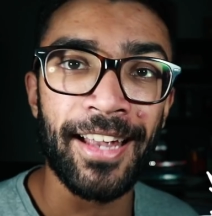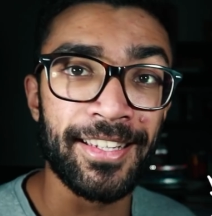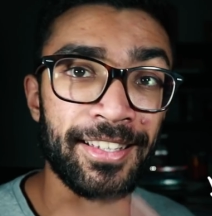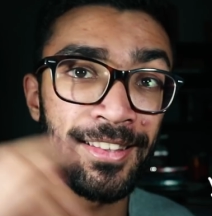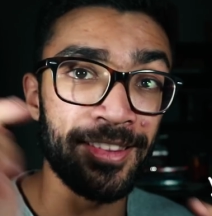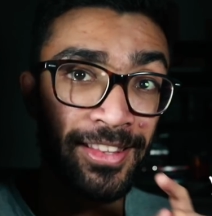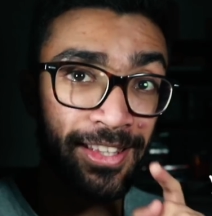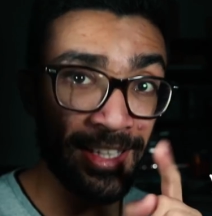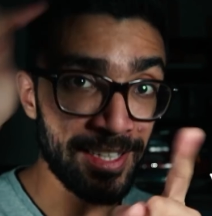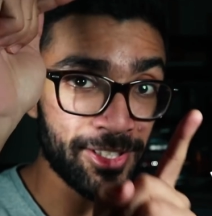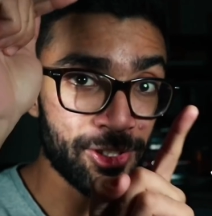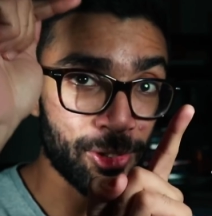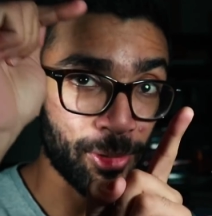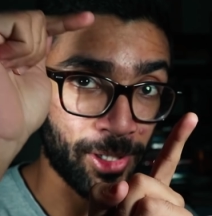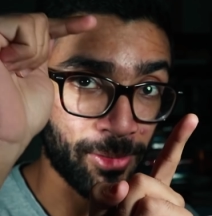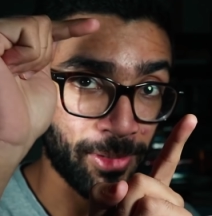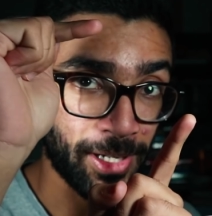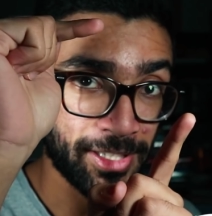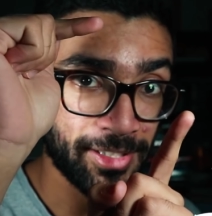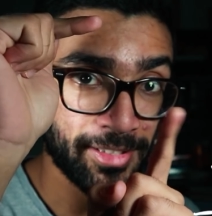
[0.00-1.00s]
And in these two
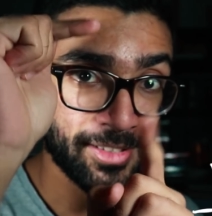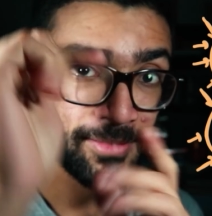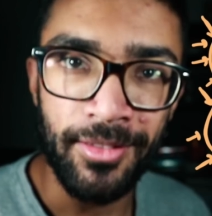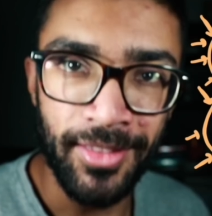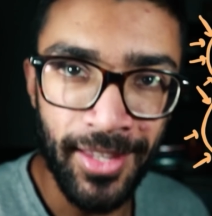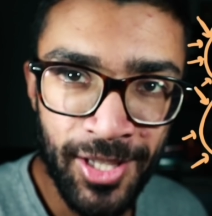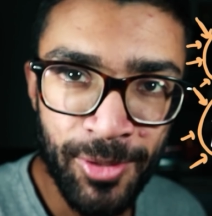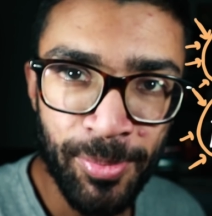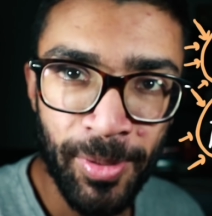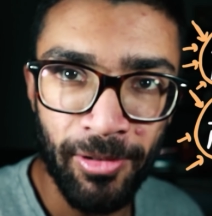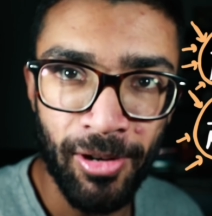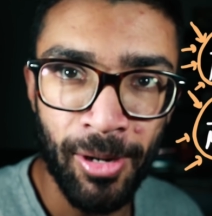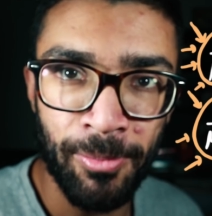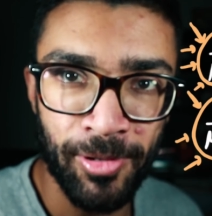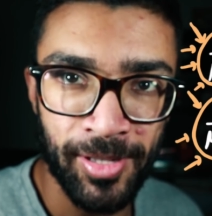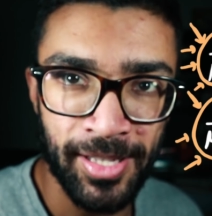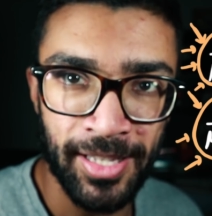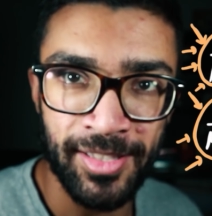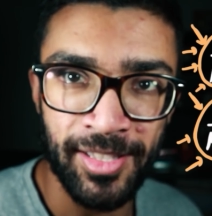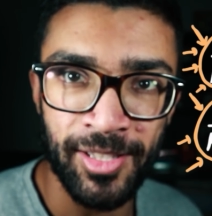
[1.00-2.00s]
equations, this bit
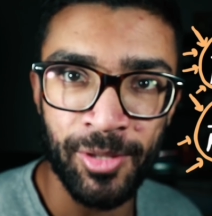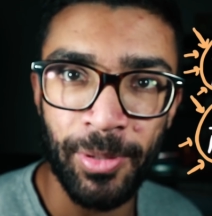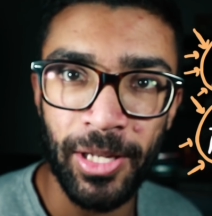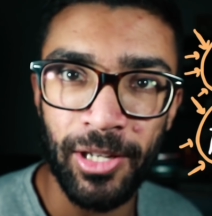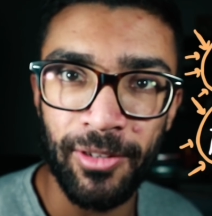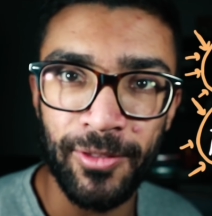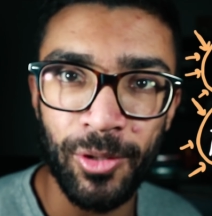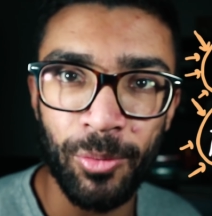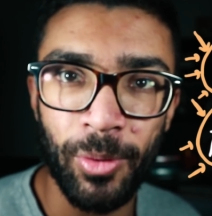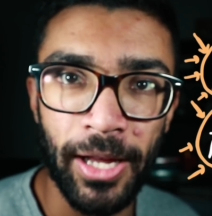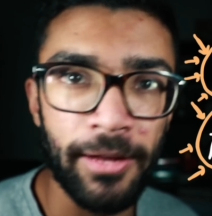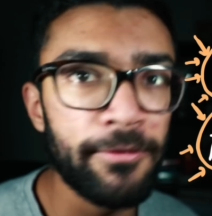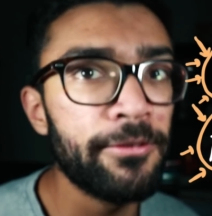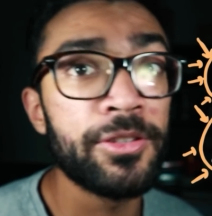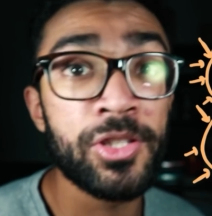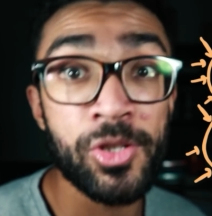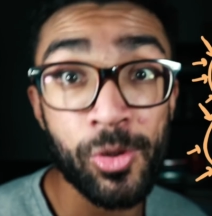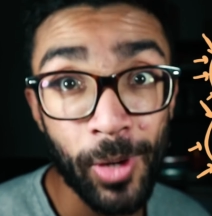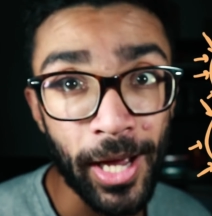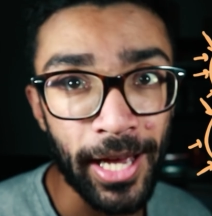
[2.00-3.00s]
represents the speed of the
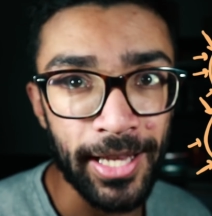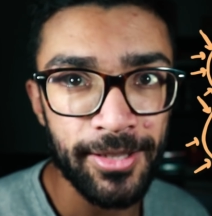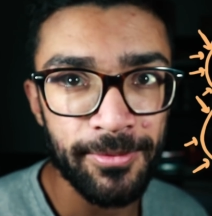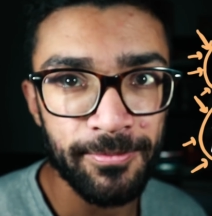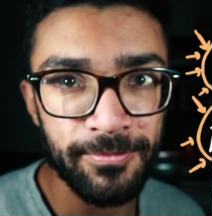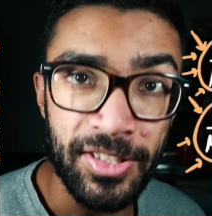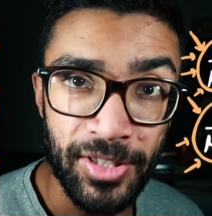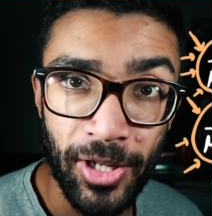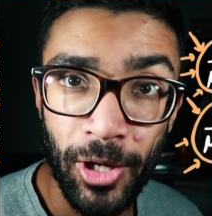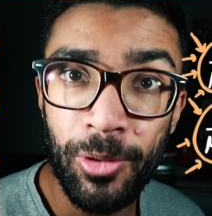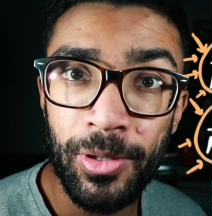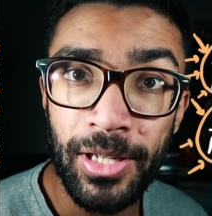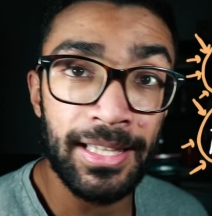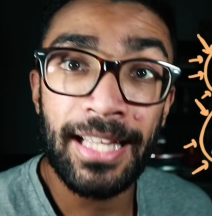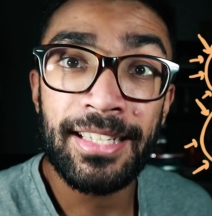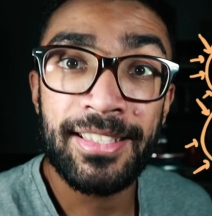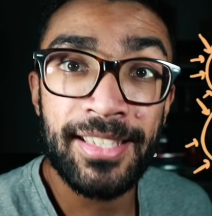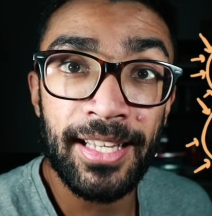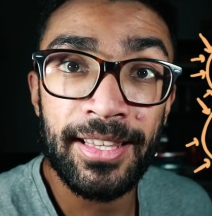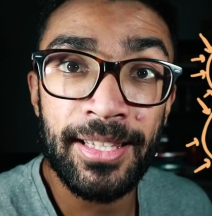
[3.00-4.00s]
wave squared. So
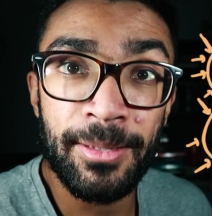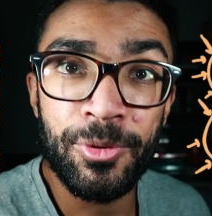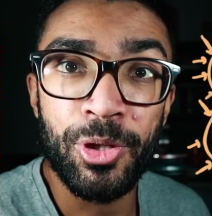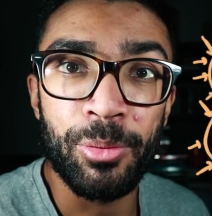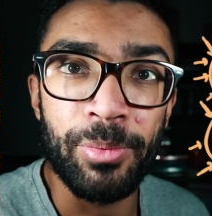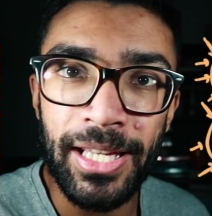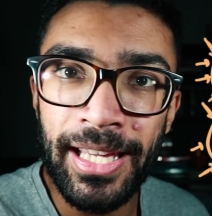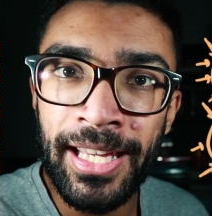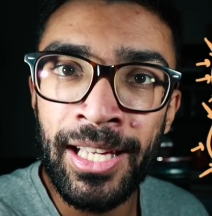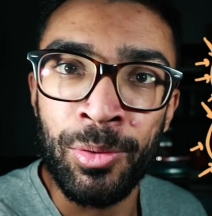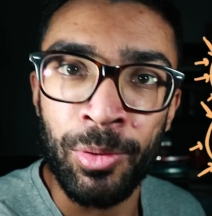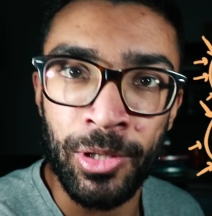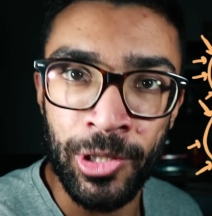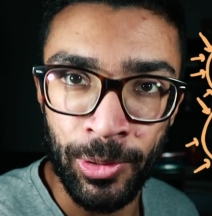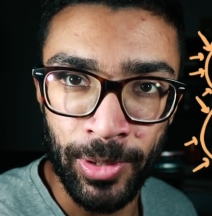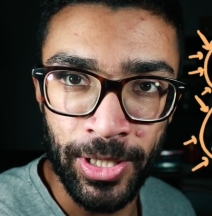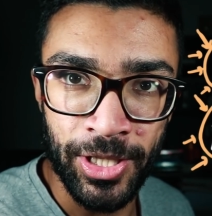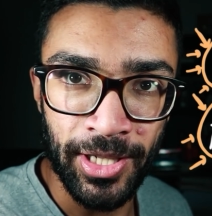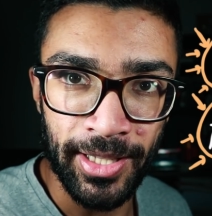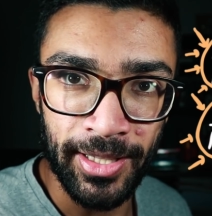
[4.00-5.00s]
let's set them to be equal
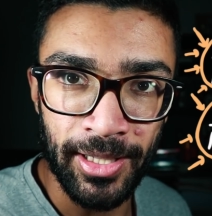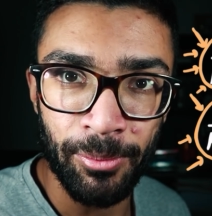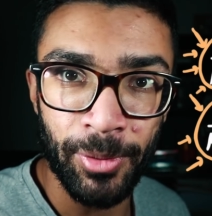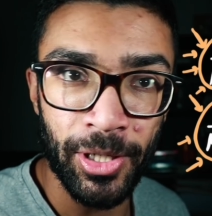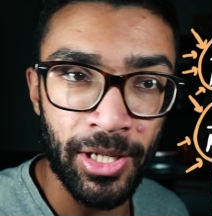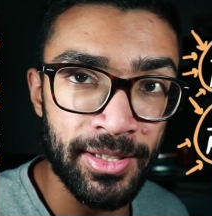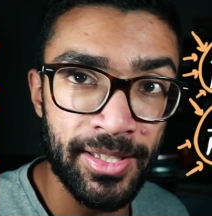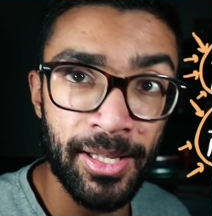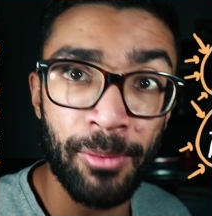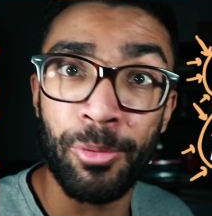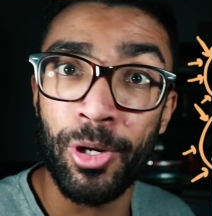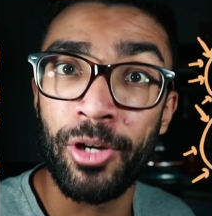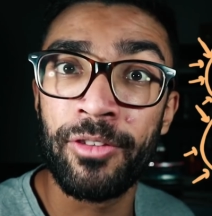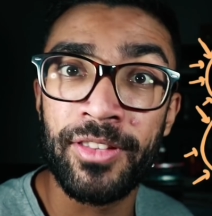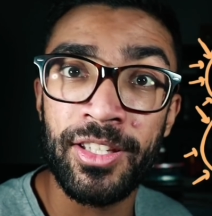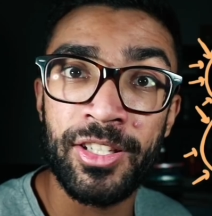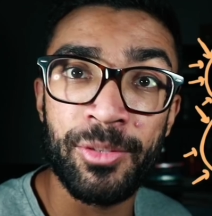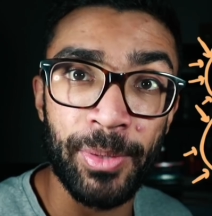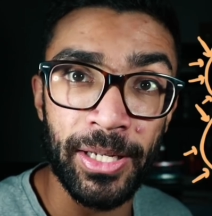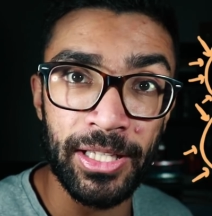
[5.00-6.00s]
to each other because they're
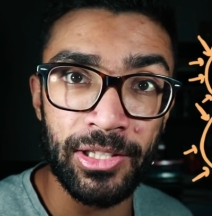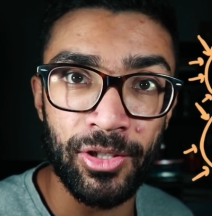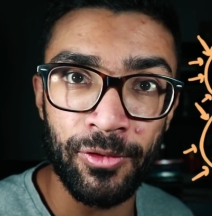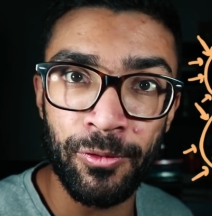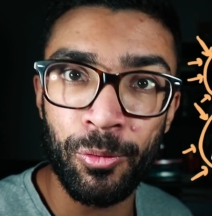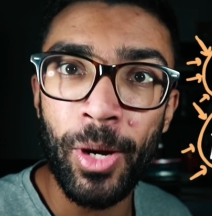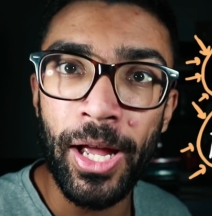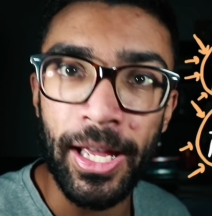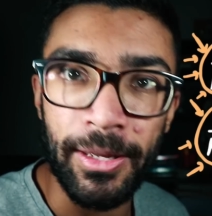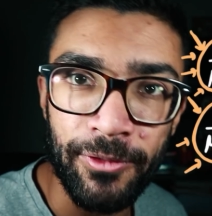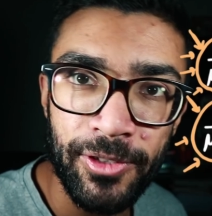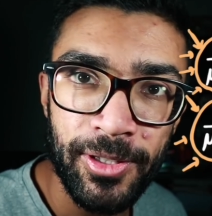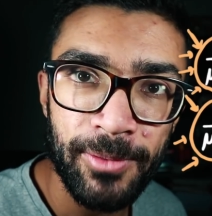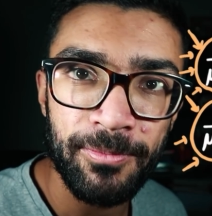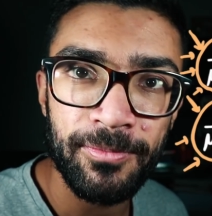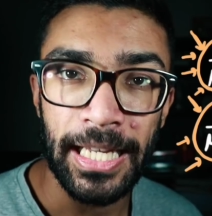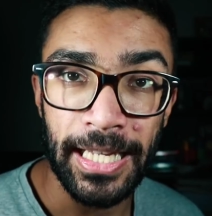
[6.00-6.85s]
both the speeds of waves.